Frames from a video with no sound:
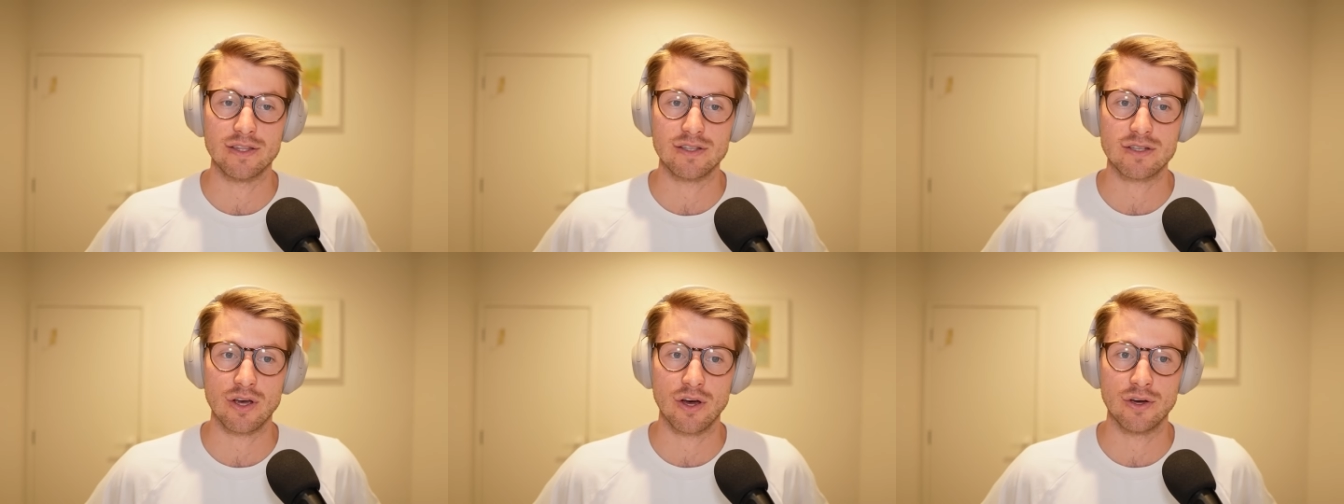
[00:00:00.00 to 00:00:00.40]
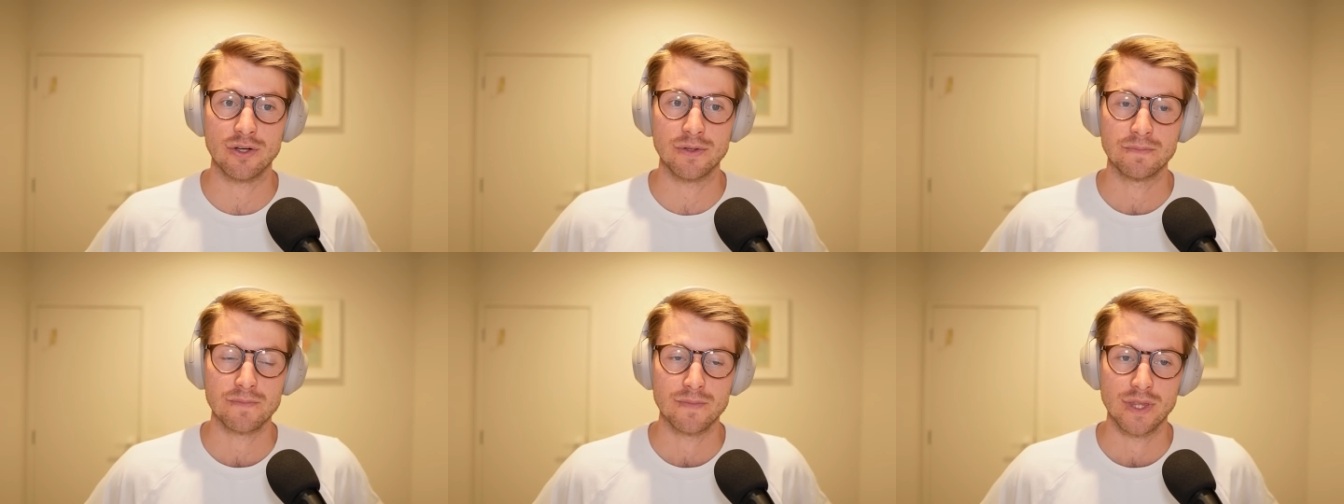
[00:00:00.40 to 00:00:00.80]

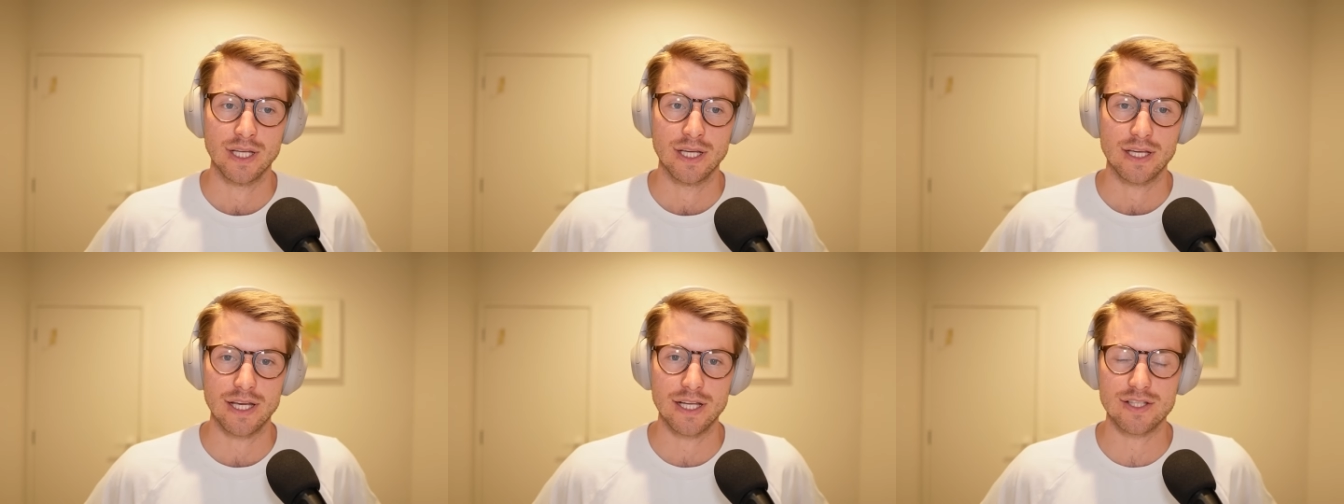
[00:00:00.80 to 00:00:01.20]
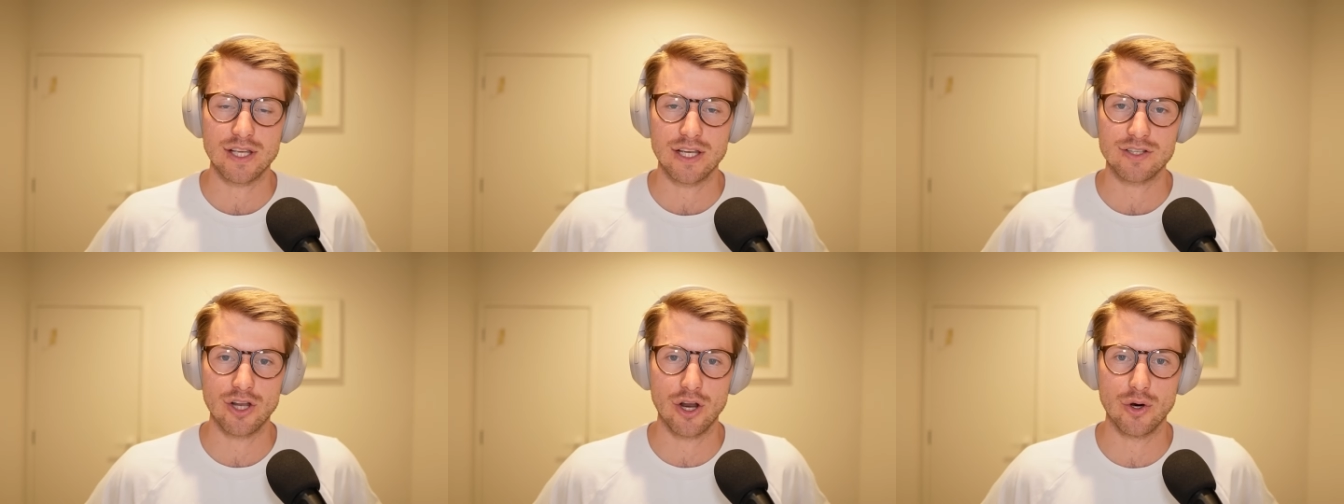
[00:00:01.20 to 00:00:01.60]
So
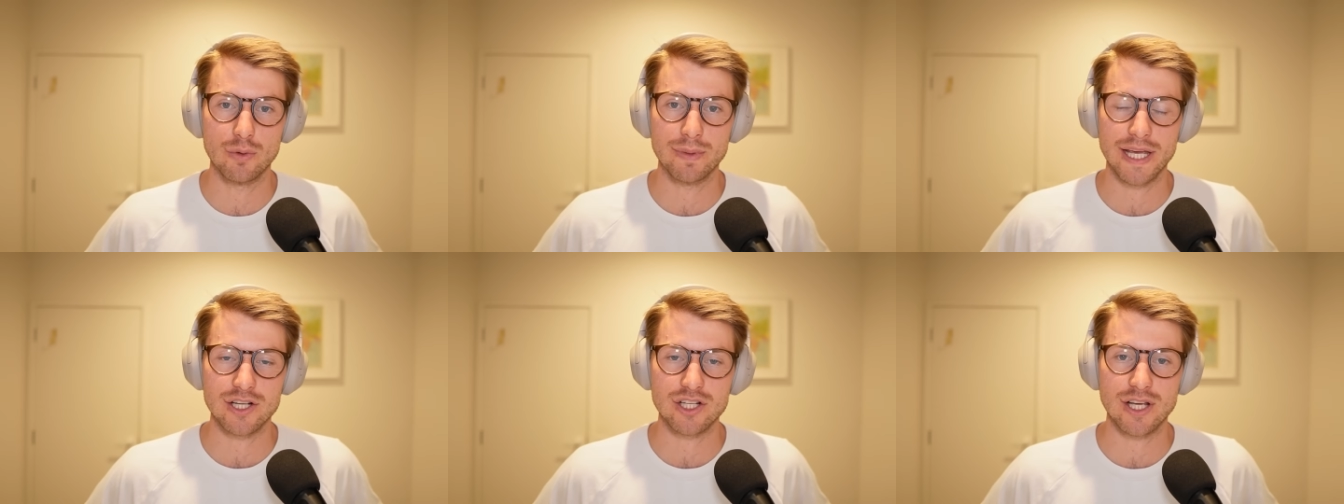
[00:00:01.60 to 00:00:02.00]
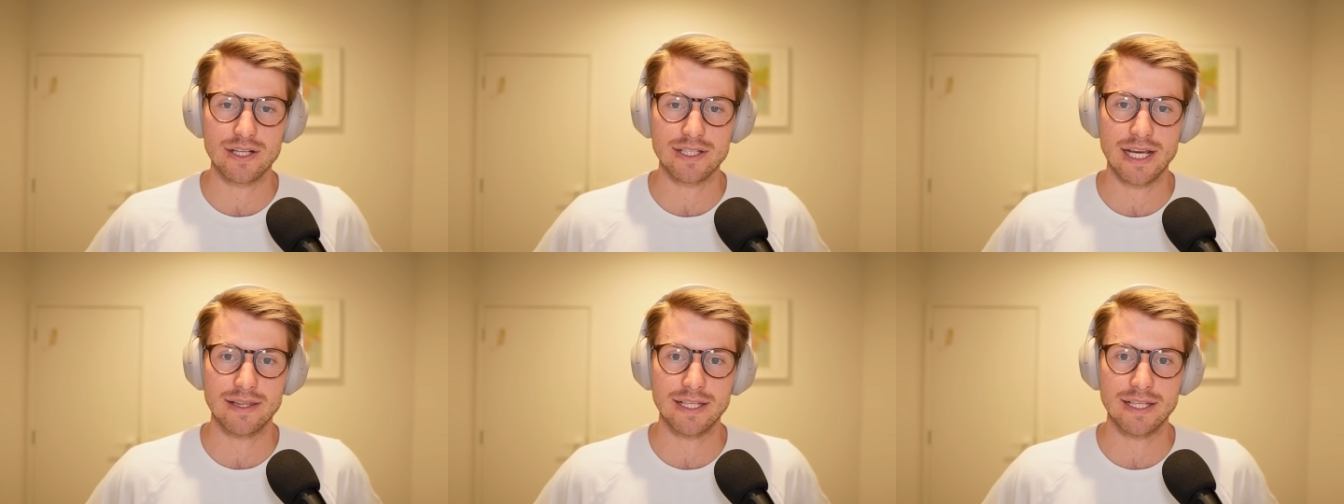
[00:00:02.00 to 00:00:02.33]
it's not all being shut down.